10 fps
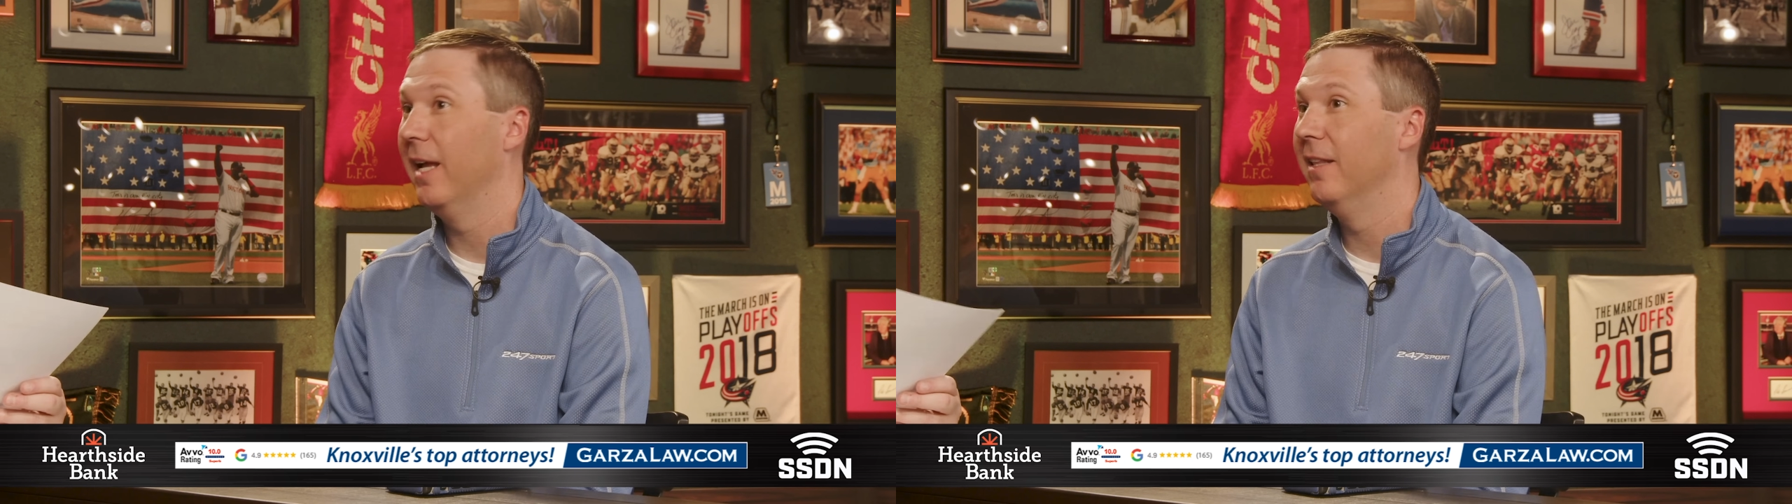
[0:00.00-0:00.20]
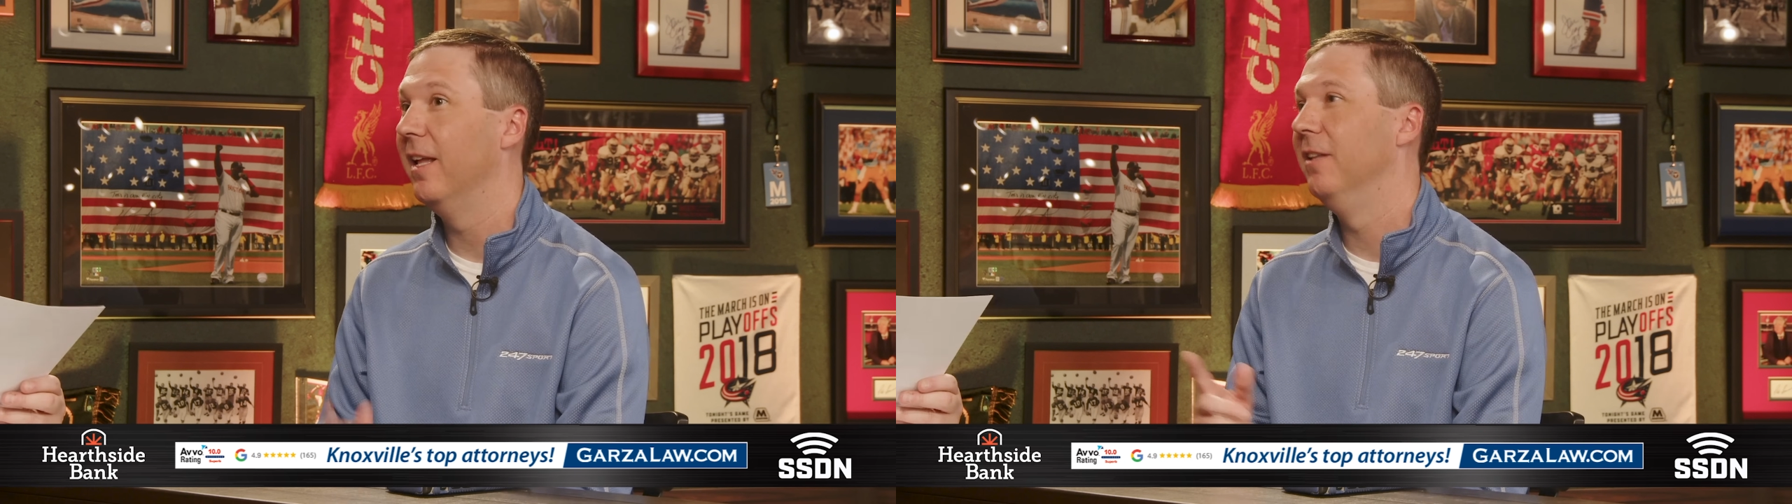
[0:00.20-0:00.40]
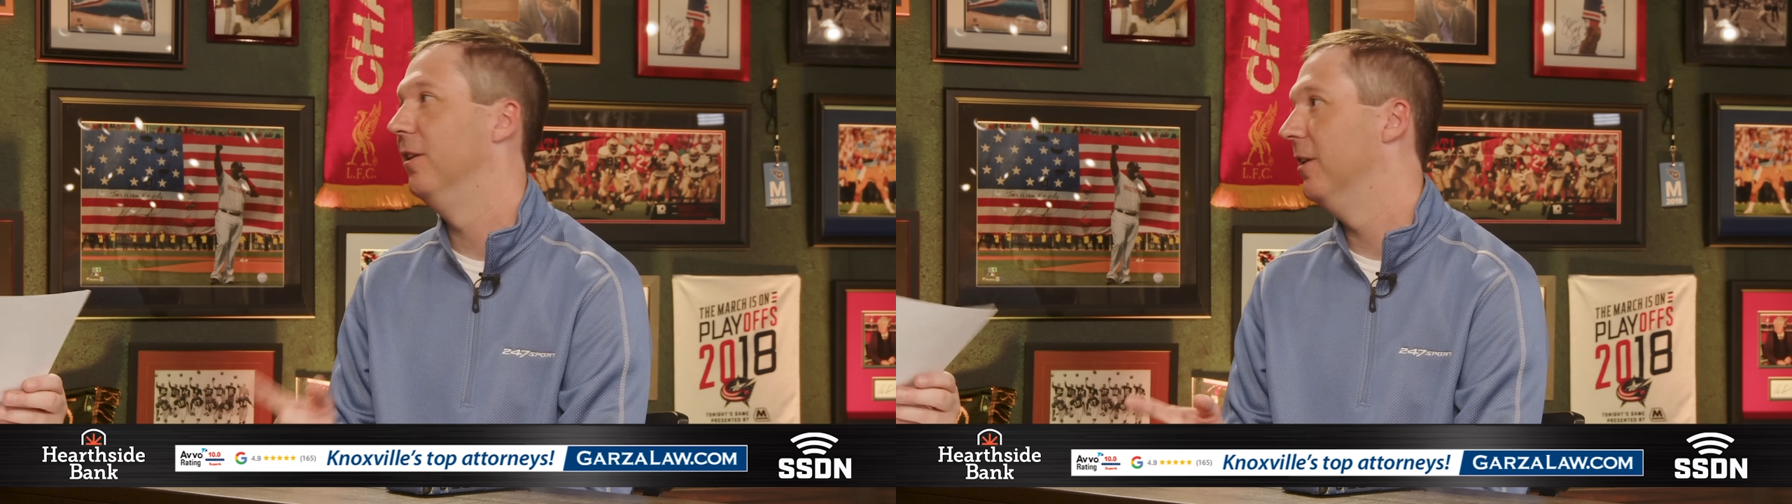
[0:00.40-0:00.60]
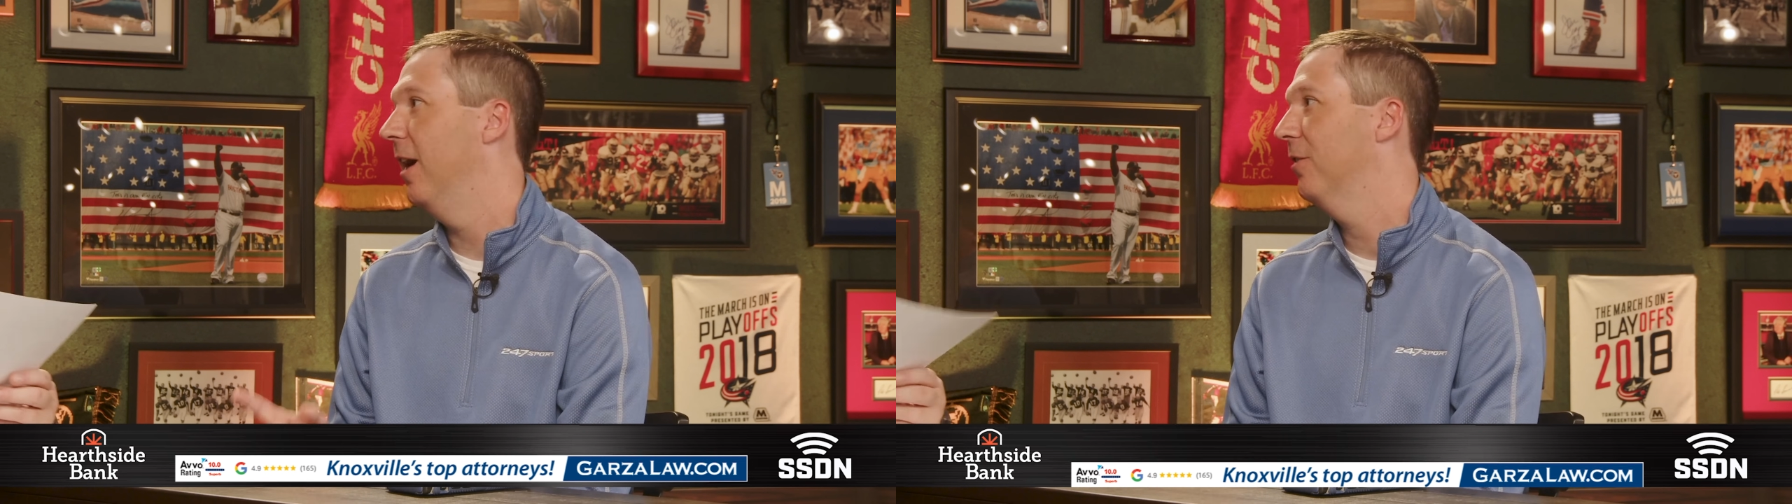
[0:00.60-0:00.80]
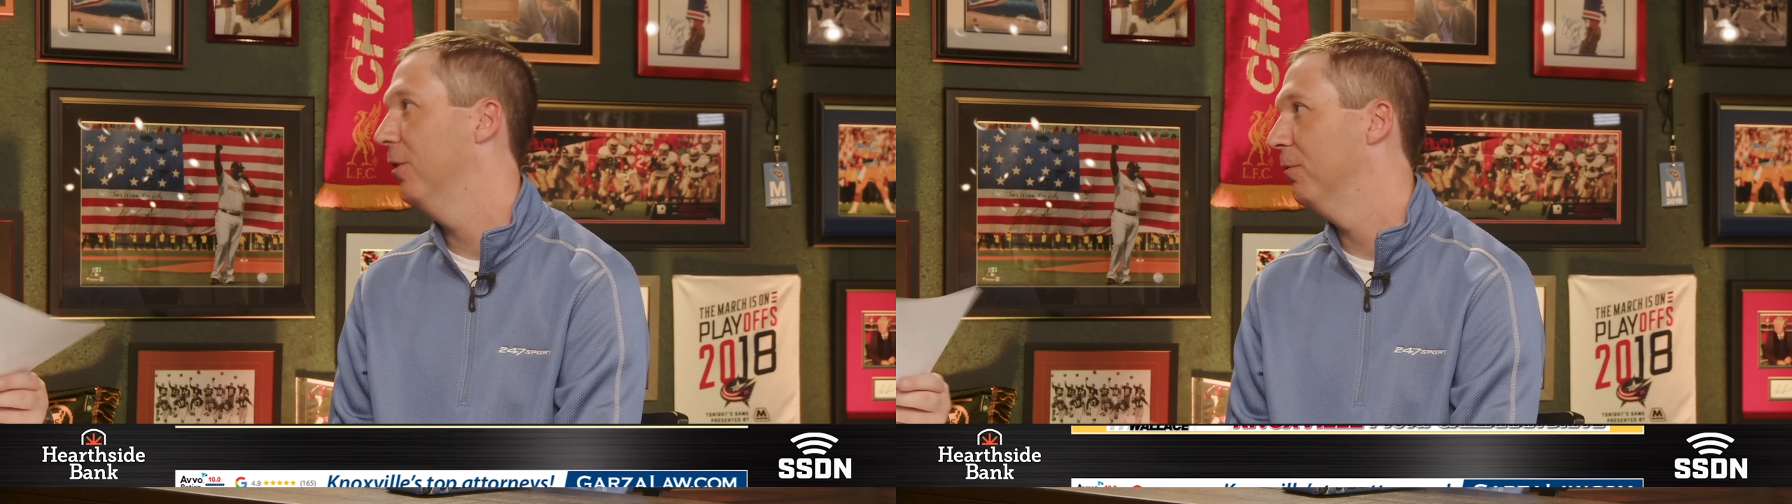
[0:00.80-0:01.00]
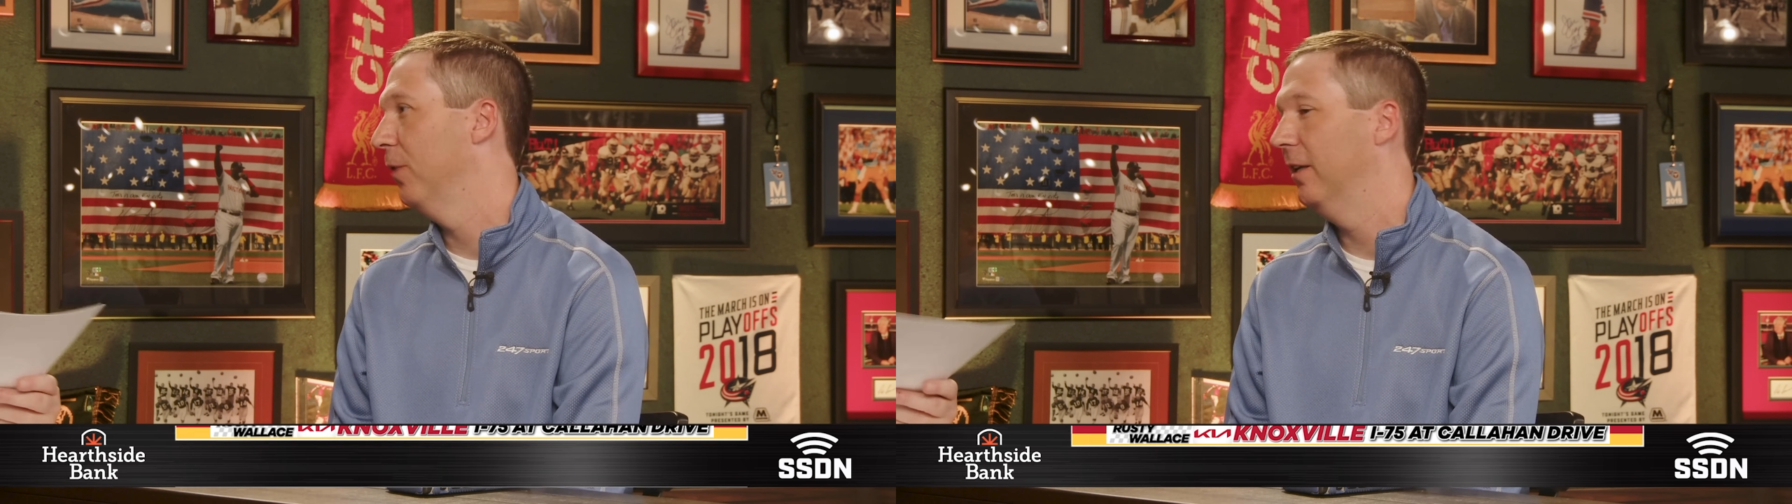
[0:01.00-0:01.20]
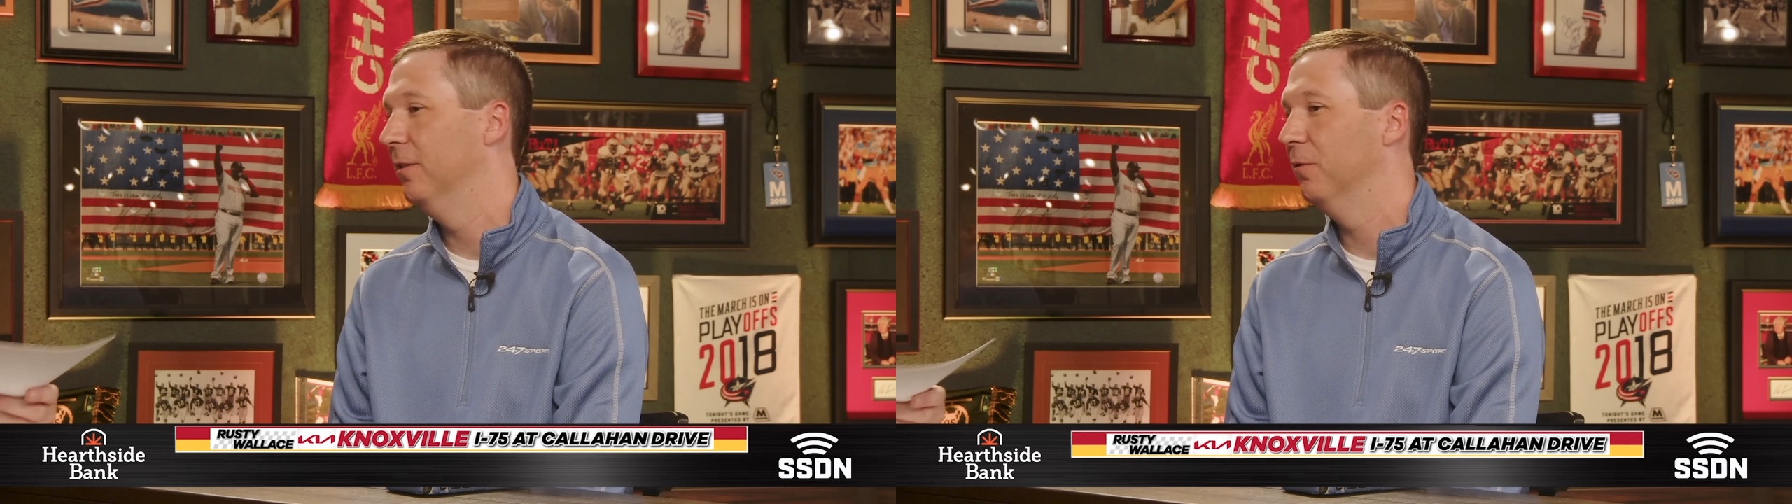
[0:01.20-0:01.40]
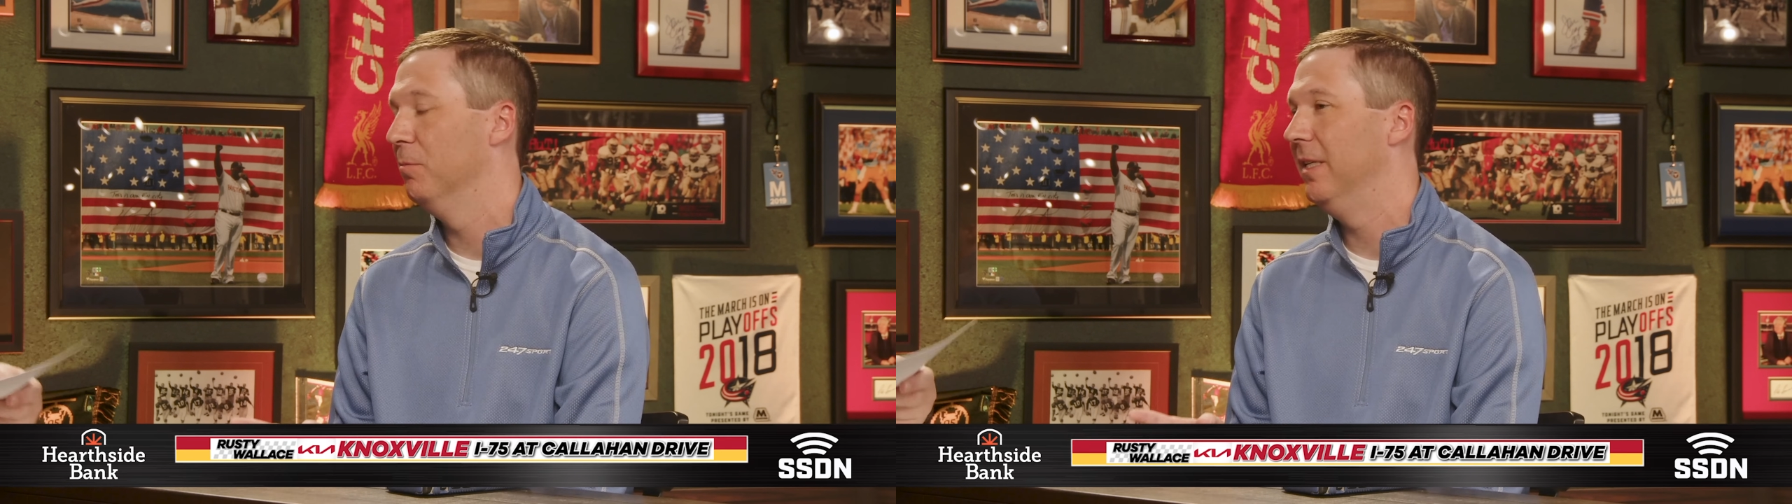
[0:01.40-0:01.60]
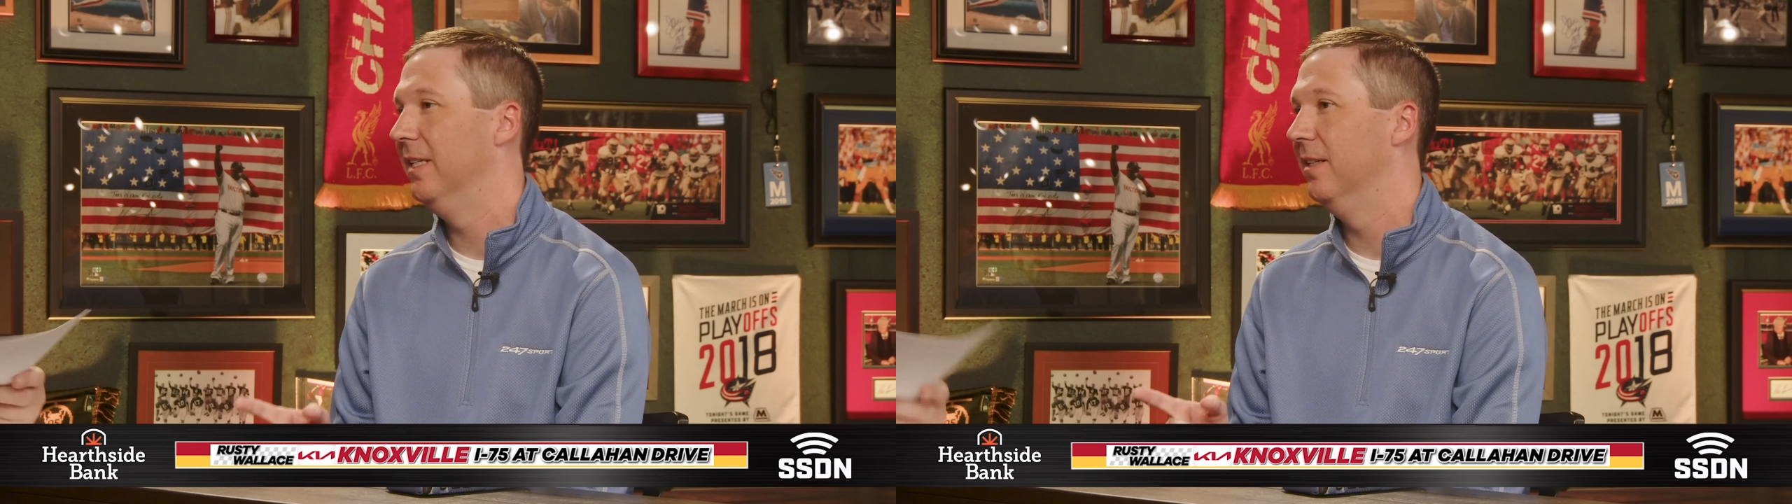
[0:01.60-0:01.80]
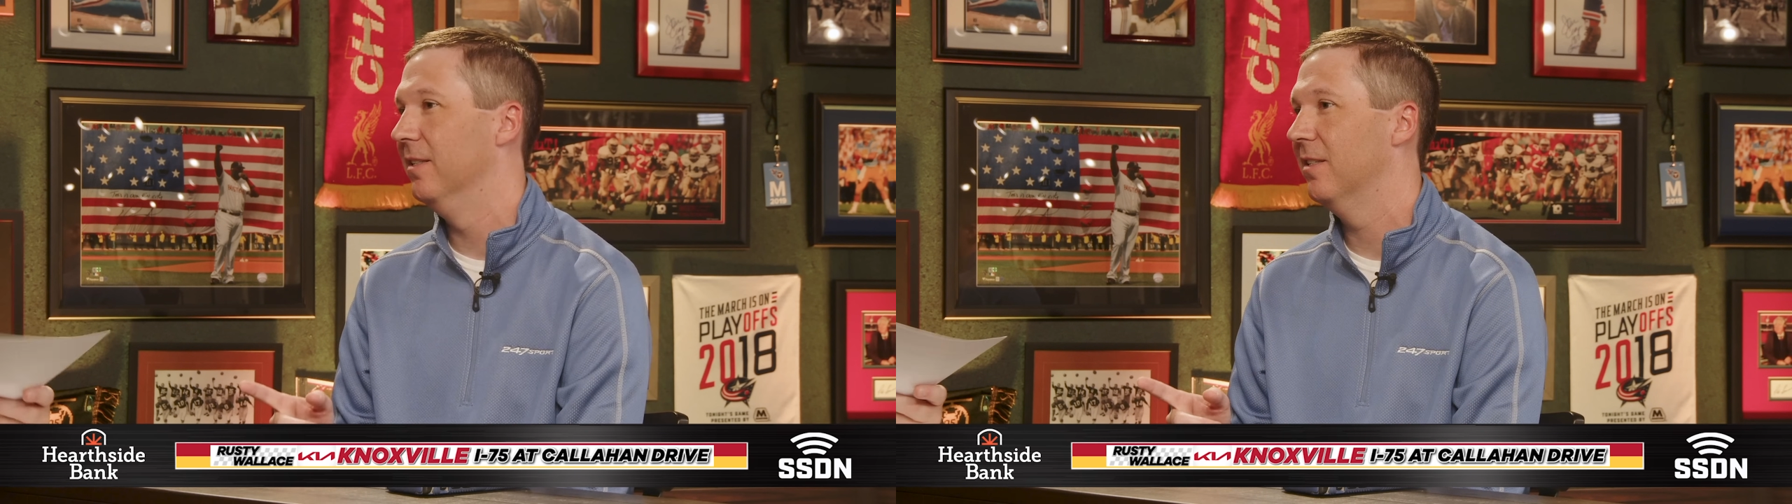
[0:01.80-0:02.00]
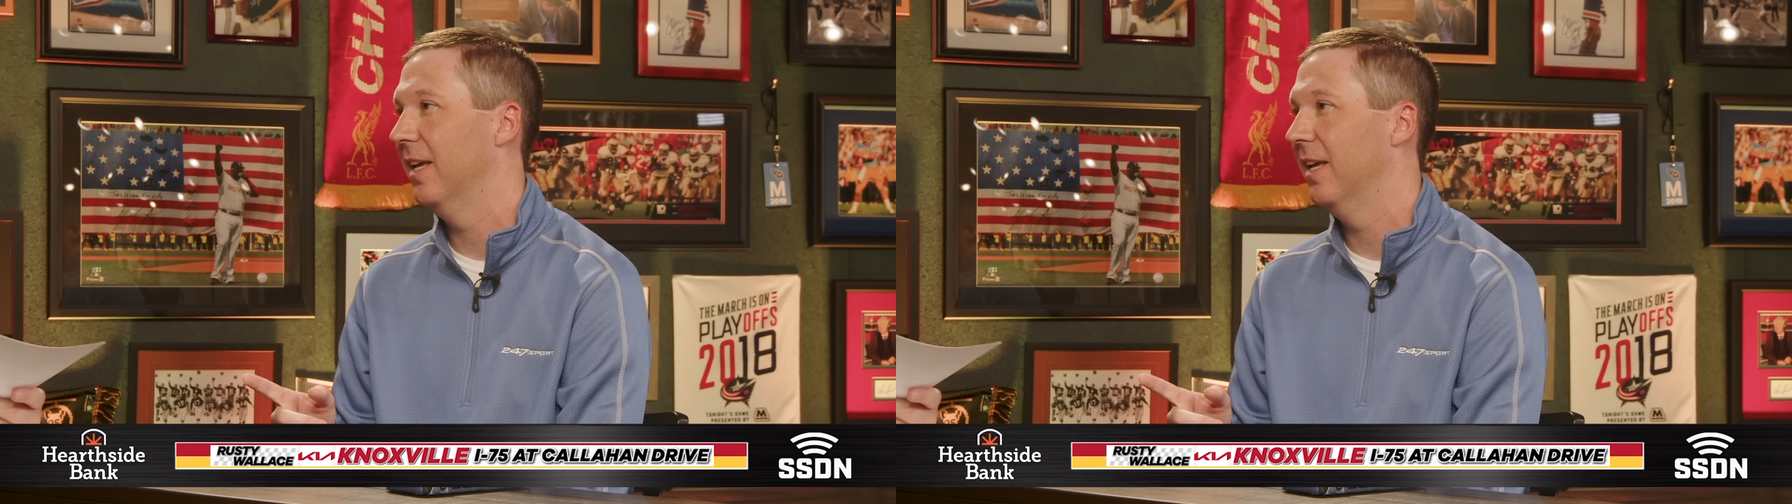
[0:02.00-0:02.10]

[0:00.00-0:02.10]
And the knock on Franklin for me is